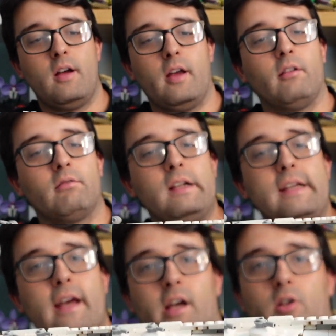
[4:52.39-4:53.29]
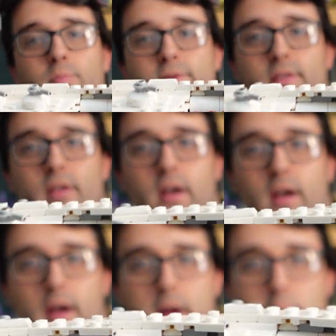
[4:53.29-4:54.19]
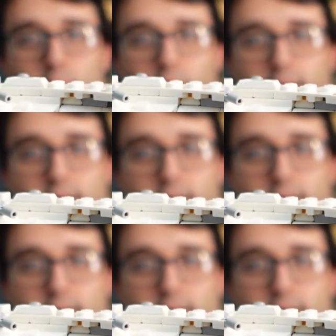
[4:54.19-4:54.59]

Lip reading: it really helps bring